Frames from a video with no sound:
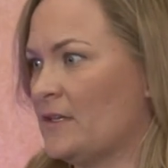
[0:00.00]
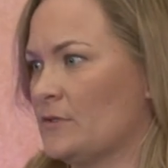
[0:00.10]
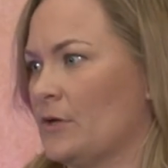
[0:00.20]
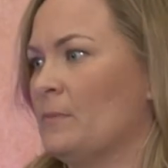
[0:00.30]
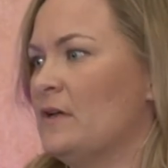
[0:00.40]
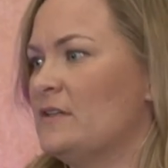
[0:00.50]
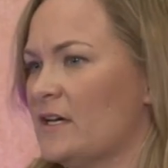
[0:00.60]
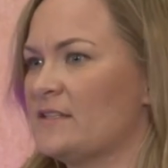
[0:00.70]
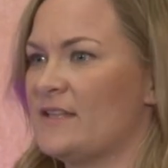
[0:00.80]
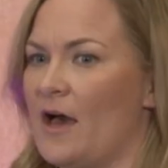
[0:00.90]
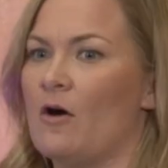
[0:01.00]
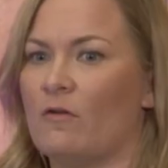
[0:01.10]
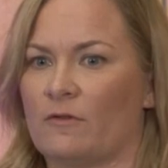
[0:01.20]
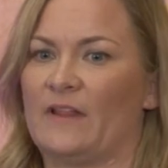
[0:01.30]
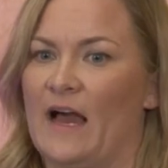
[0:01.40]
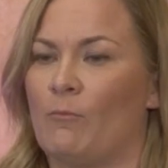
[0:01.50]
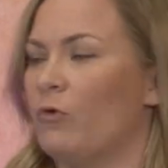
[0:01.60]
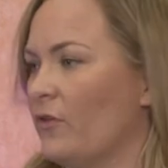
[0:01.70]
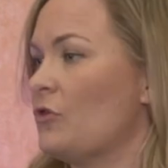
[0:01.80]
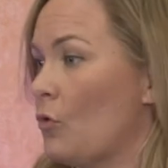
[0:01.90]
So, does that overlap
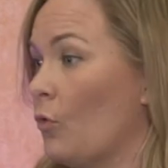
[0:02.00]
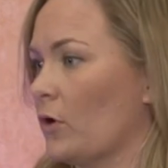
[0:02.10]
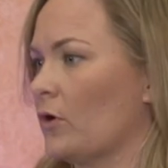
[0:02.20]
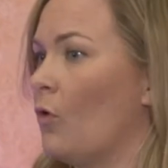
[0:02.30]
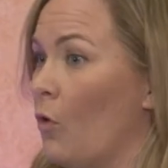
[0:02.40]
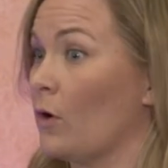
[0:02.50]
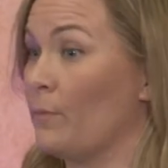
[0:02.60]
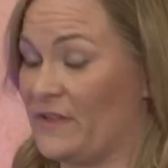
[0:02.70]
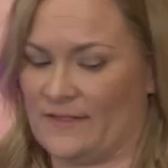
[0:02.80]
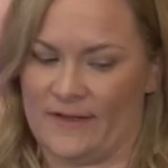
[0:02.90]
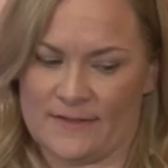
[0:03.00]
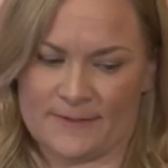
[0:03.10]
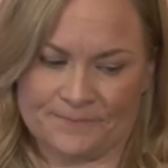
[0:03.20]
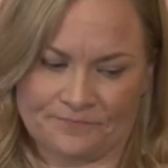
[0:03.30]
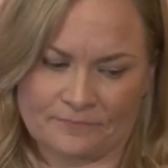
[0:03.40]
with your core business?